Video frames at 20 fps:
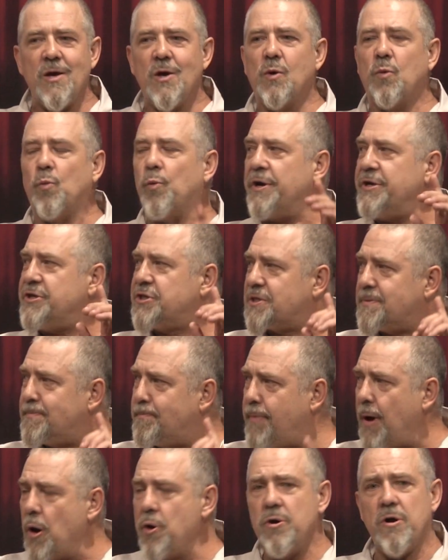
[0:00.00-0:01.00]
We
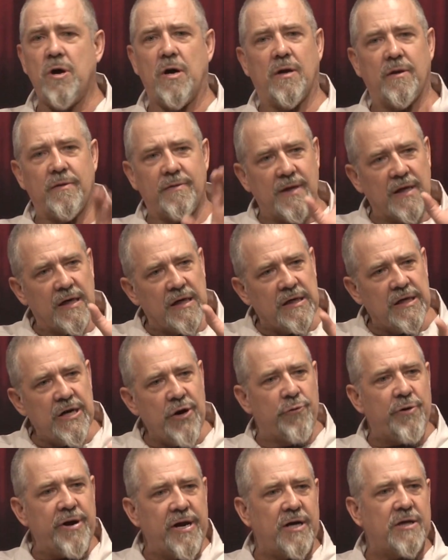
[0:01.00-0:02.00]
spoke the
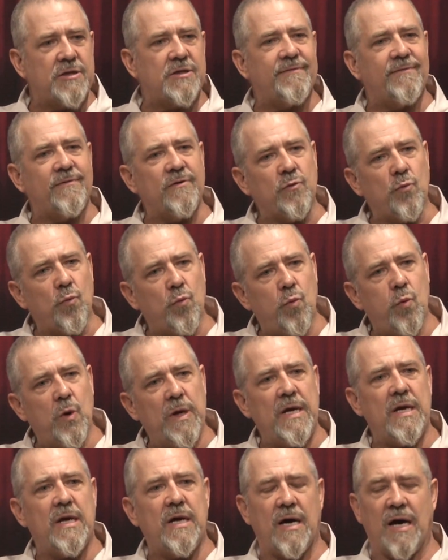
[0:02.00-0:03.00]
lyrics for
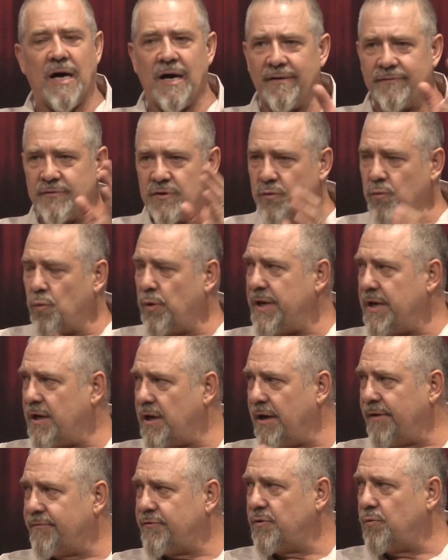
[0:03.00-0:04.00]
week after week
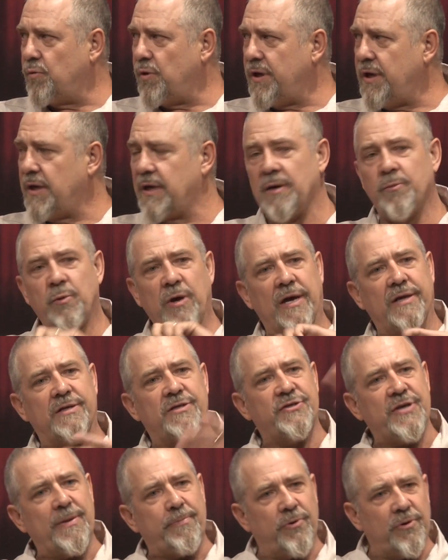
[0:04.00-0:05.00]
after week, and we had
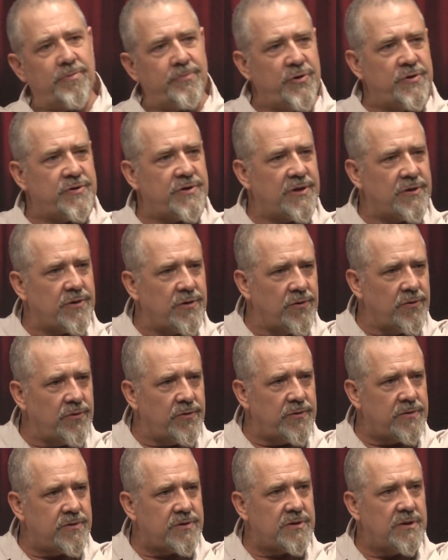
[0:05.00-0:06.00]
separate music
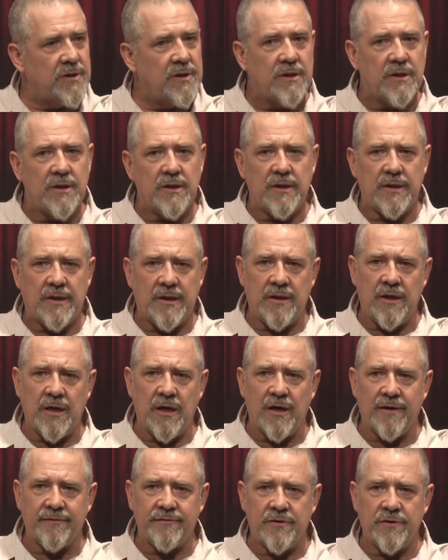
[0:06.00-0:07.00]
halls in the
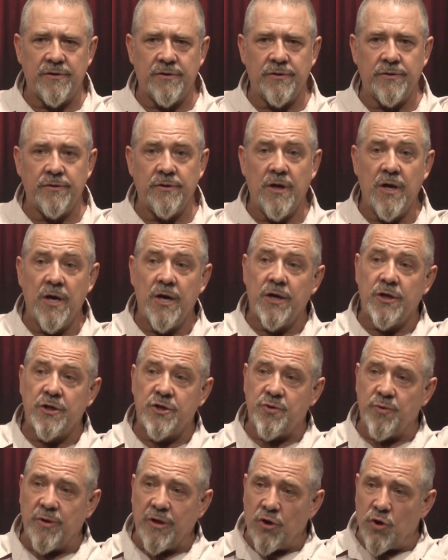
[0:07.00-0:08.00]
afternoon
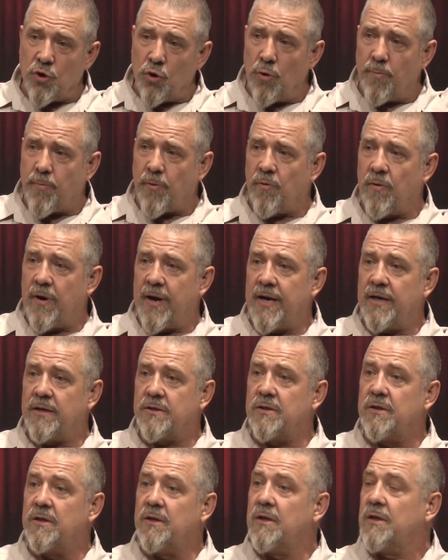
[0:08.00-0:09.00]
to incorporate
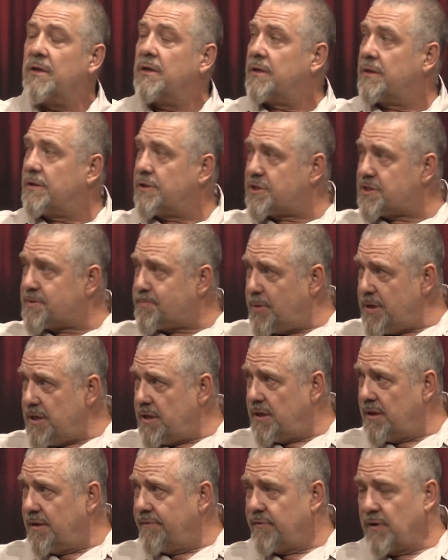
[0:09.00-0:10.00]
the
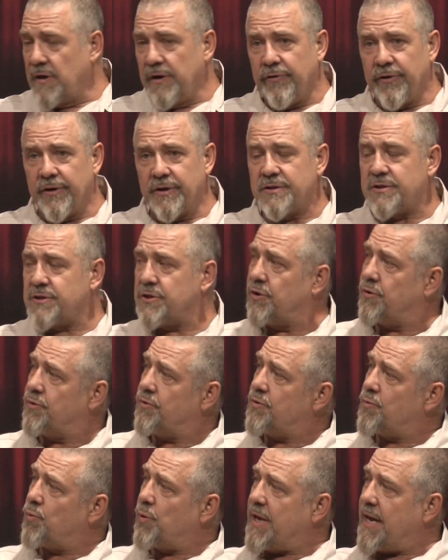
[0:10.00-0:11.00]
speaking of the lyrics. So
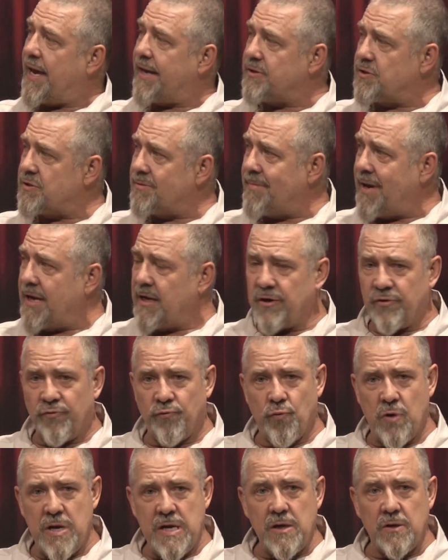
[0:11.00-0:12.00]
we had to make it
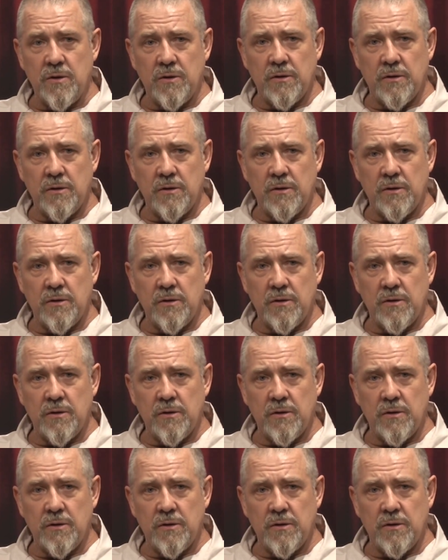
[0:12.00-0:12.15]
real.